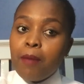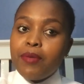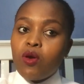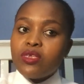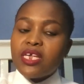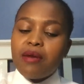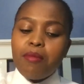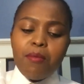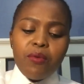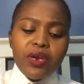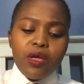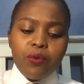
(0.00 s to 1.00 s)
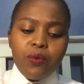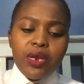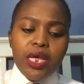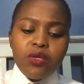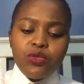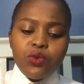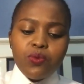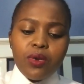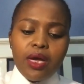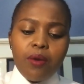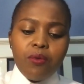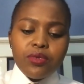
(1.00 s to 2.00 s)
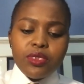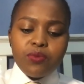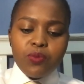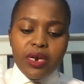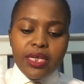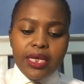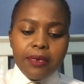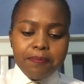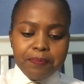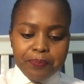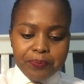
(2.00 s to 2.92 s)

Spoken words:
Because I remember when I was working,